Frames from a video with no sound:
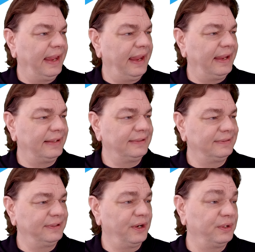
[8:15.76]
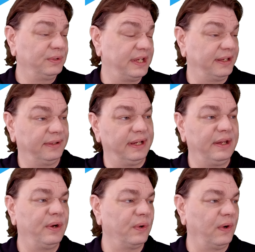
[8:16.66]
And her
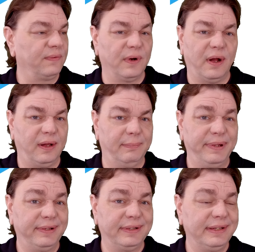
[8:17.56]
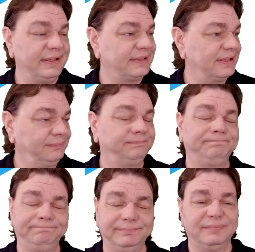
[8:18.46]
utility, her overall abilities,
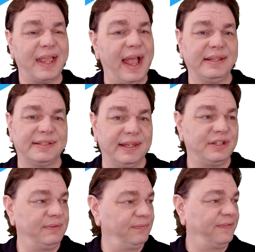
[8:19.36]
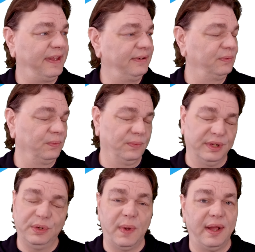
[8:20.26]
I'd say she would fit
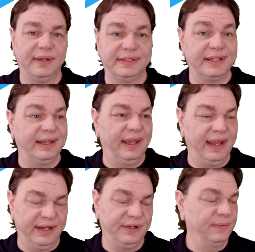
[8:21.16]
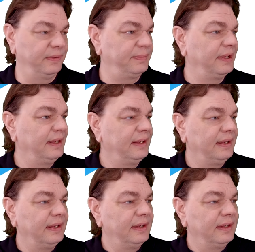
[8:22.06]
really well into any group.
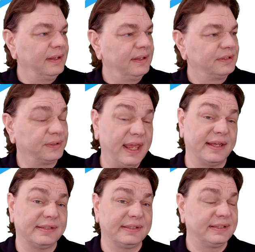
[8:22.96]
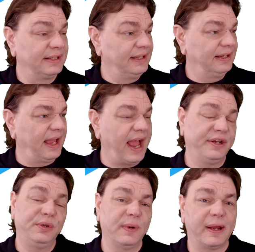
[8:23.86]
So yes, I
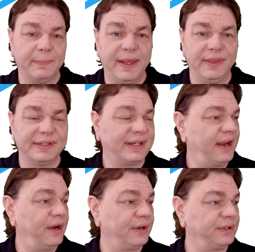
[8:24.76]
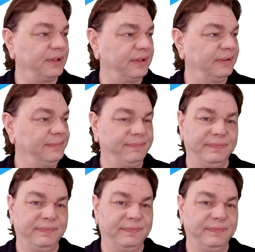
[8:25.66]
do recommend this character.